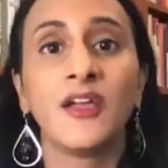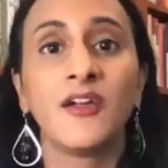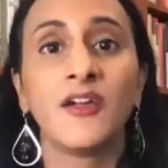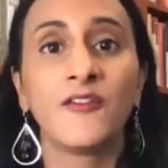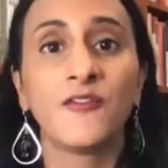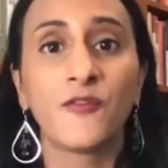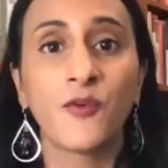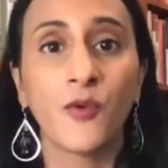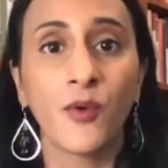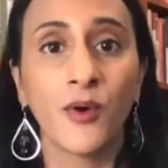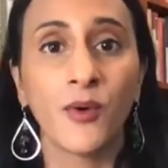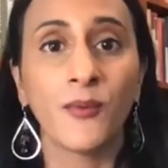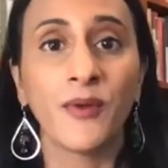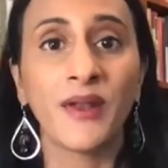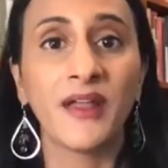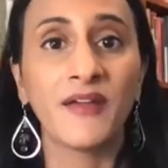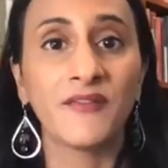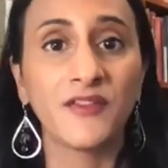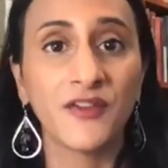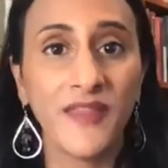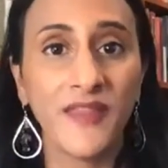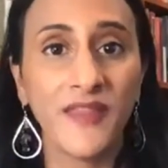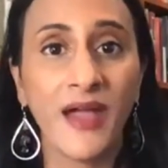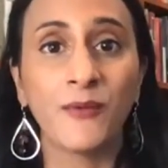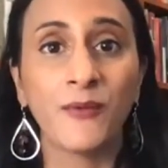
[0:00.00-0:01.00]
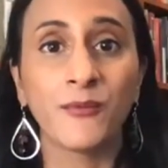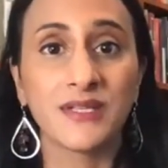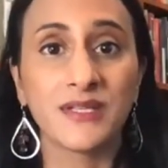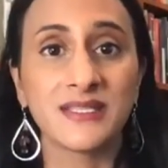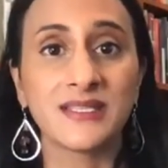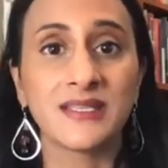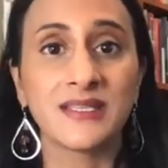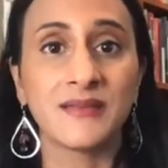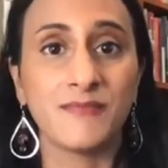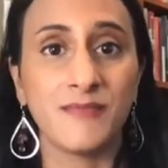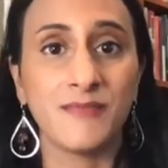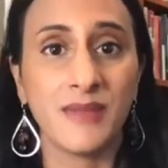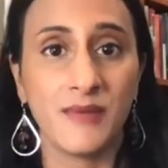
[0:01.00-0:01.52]
for whatever that
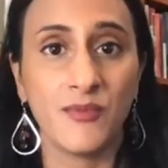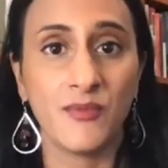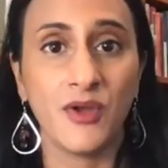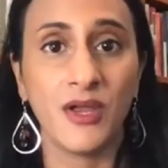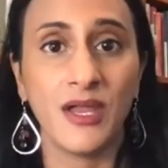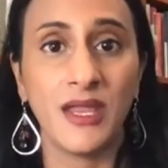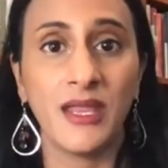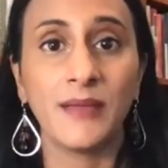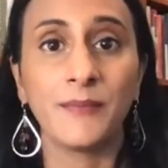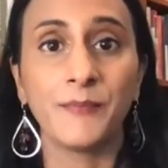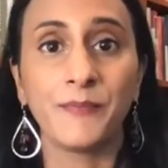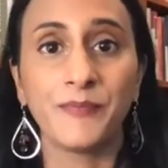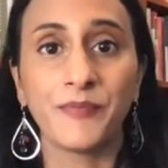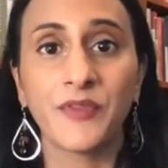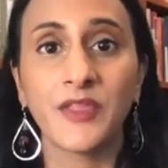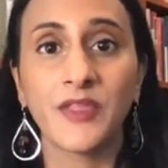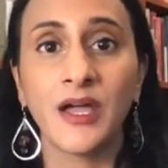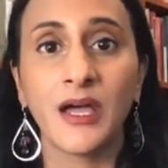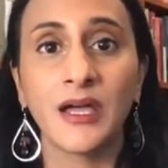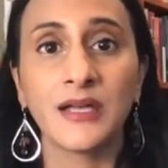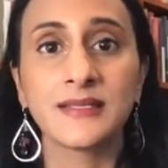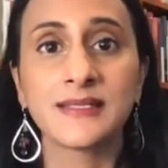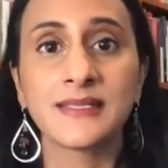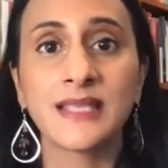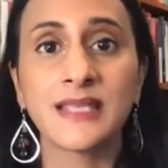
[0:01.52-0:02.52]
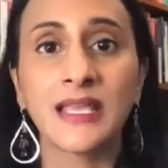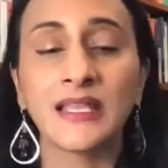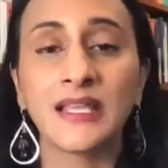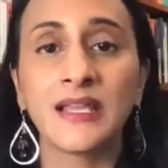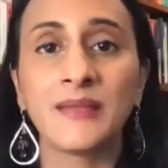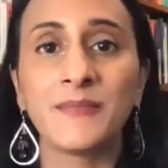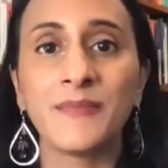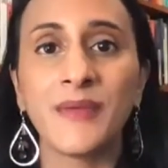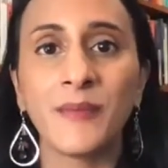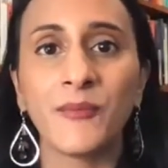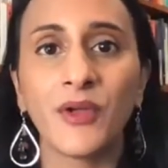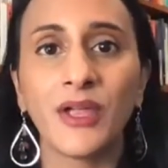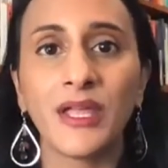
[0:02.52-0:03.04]
recent memory, uh, salient
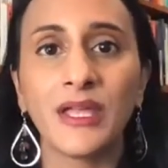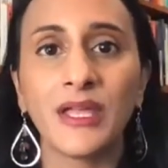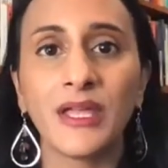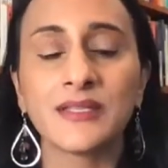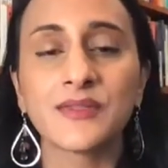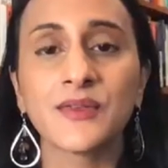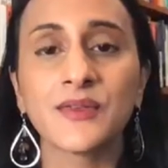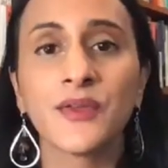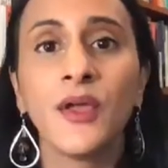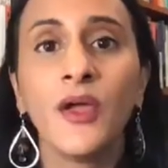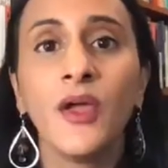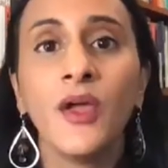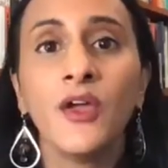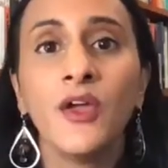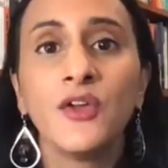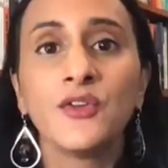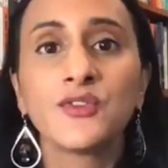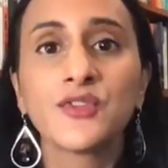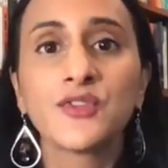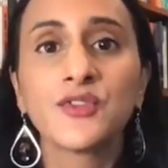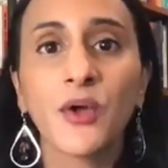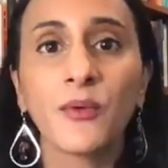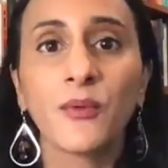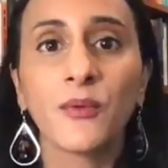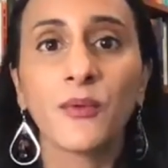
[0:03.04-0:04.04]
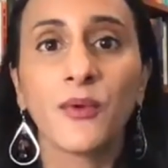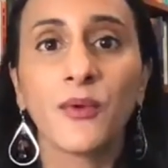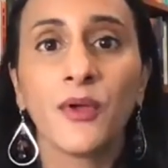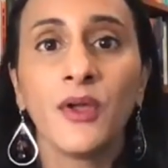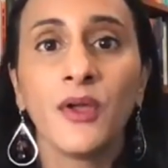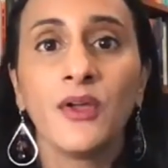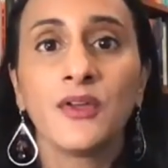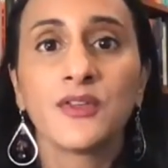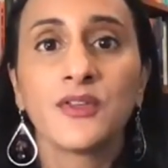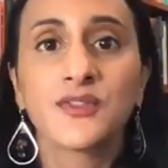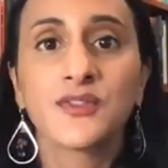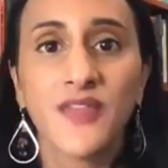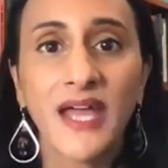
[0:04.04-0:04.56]
memory is. So,
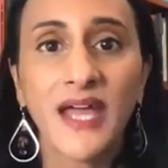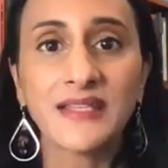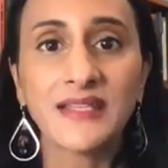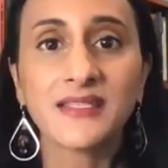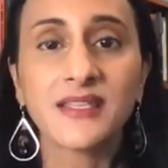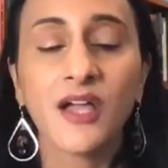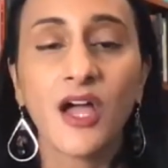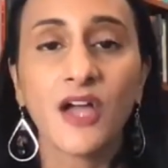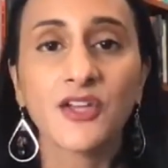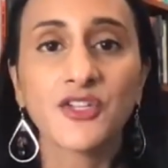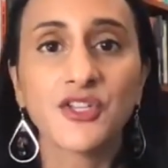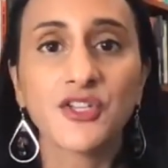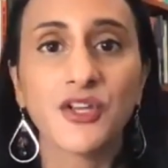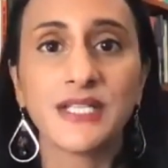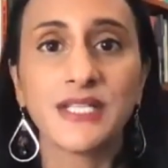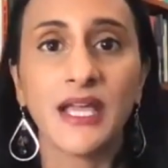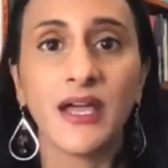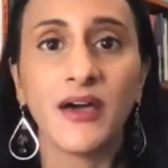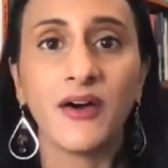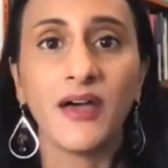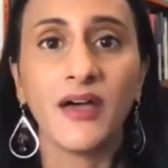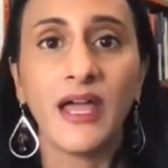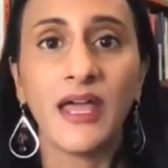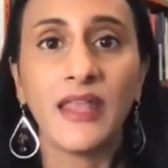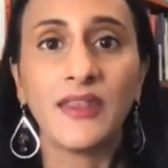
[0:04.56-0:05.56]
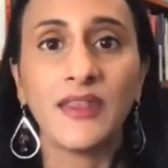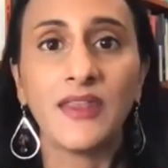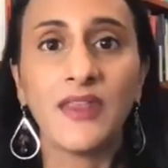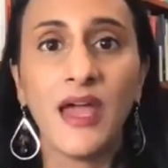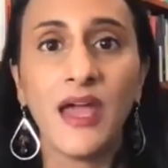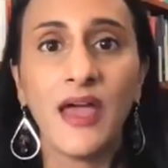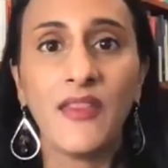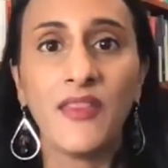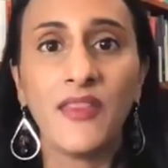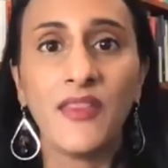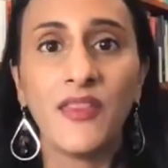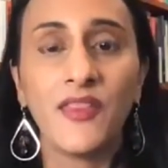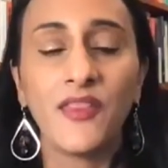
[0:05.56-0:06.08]
so that's the cautionary tale, and
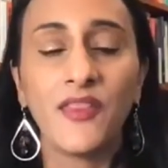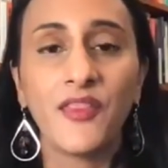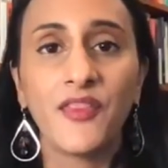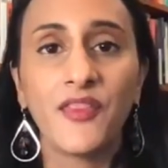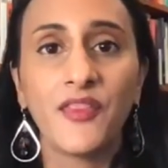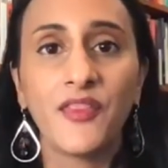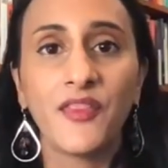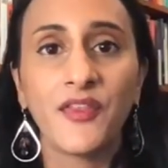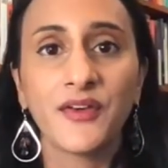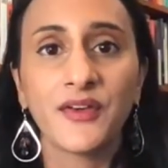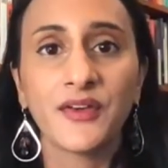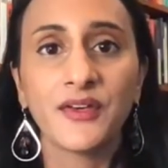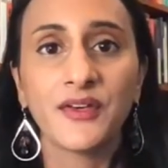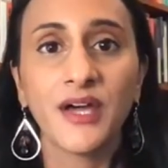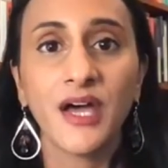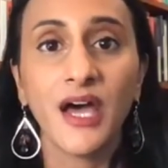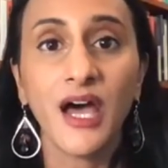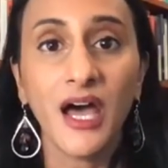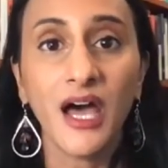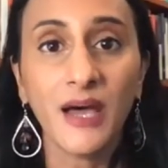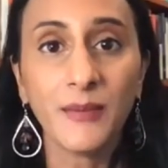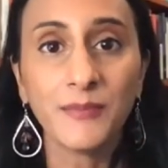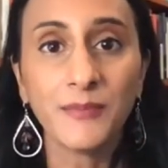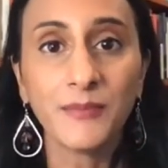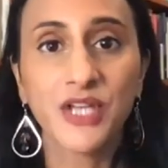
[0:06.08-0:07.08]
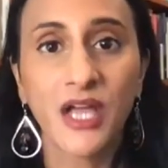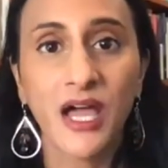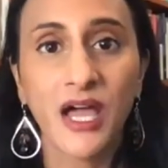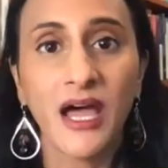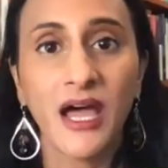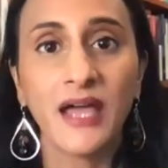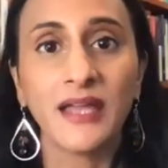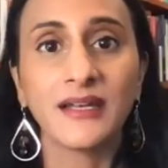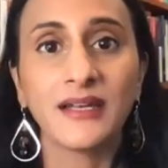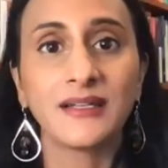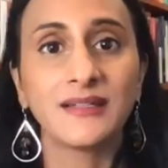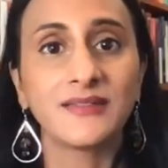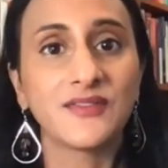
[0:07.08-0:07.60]
and the
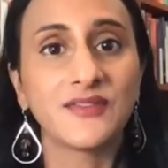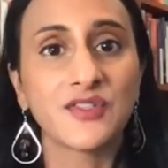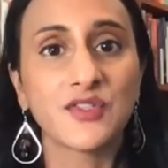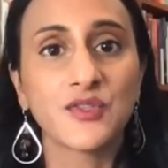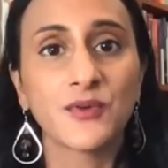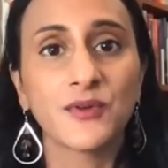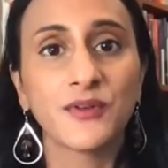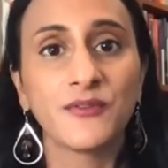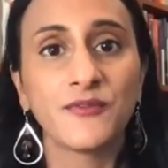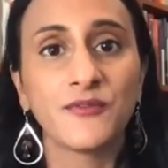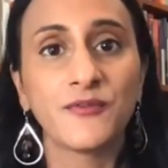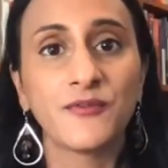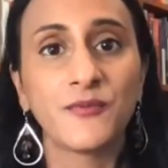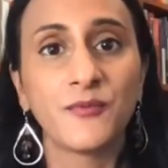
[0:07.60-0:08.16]
upshot, the sort of